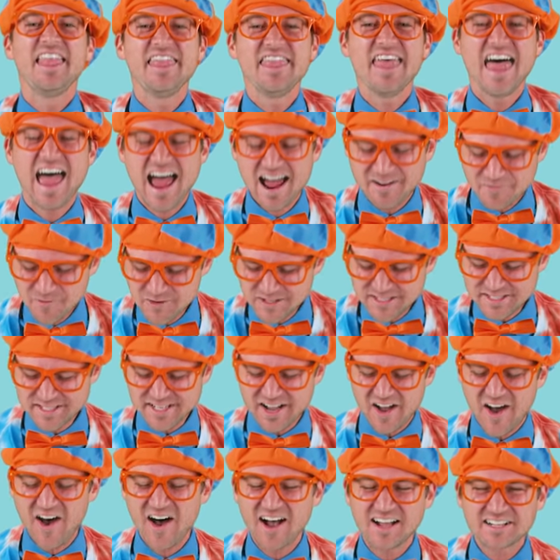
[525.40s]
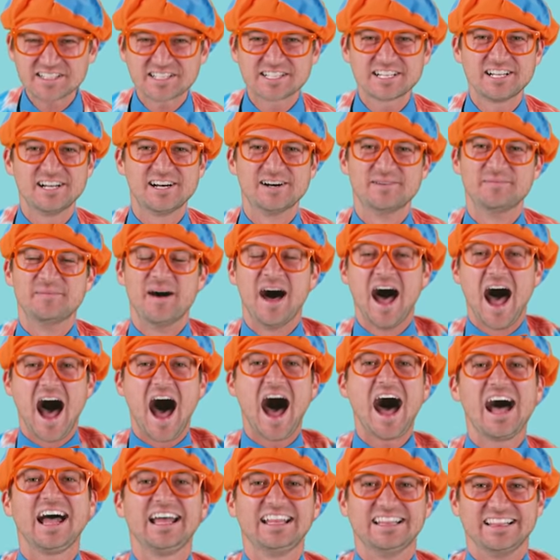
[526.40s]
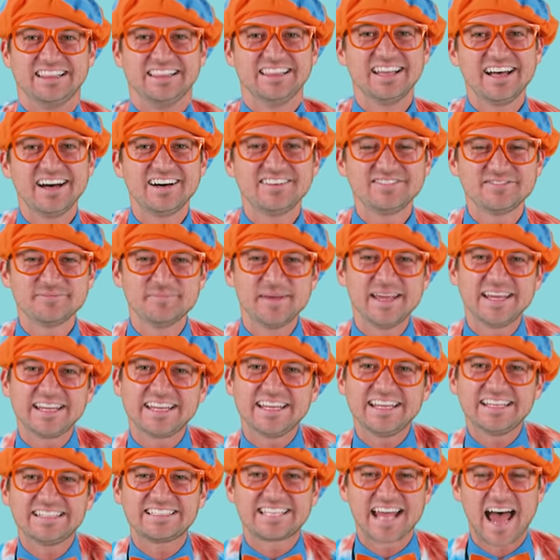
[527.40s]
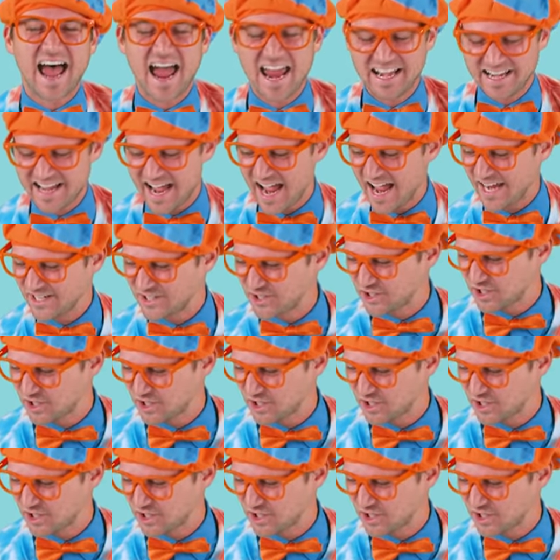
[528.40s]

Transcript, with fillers: That was awesome. I love making tie-dye